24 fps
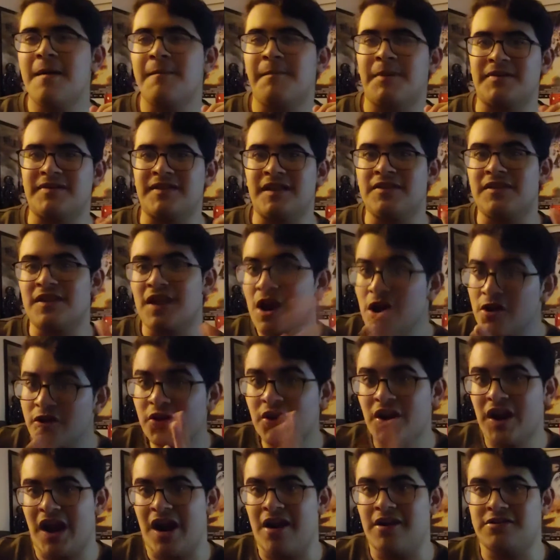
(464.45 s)
but then the
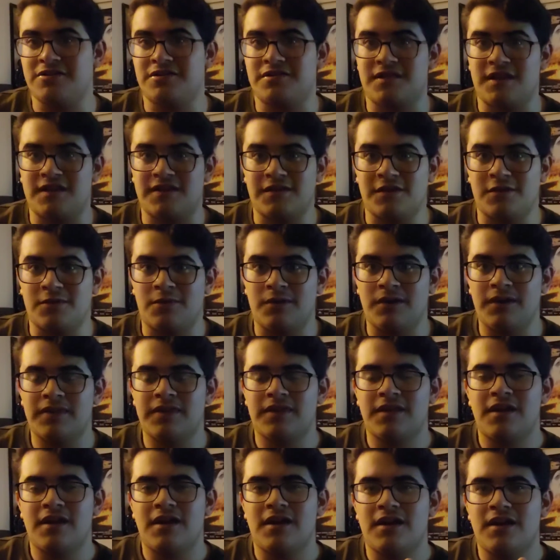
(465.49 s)
other character that they're with
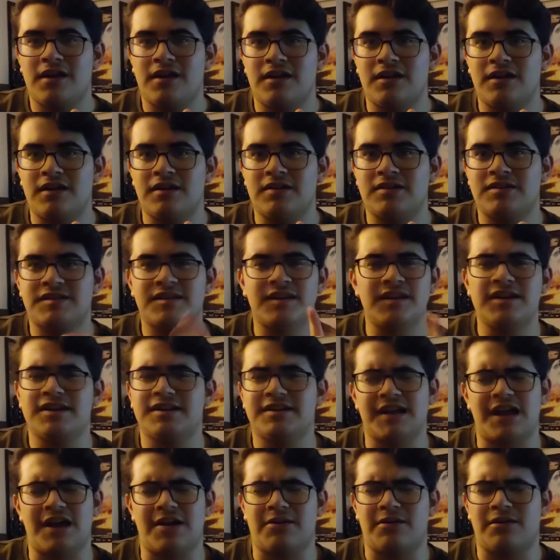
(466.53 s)
is sitting
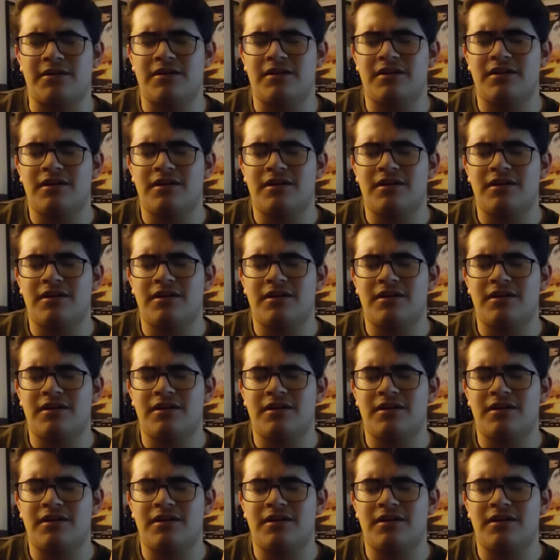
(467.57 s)
down